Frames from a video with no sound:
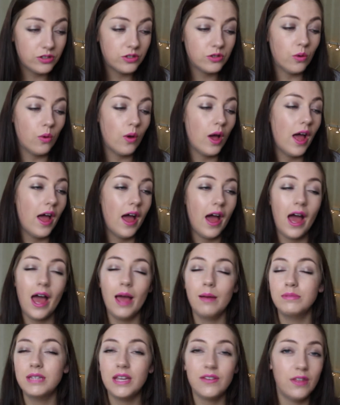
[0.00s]
So
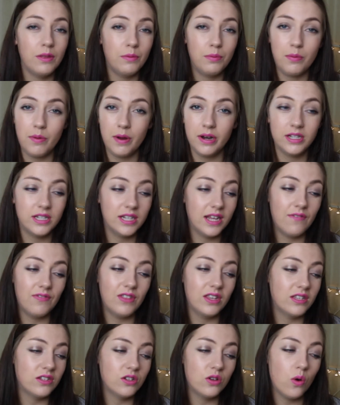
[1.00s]
I'm definitely prepared to give
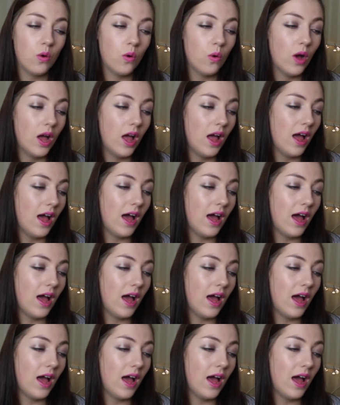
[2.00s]
this a go.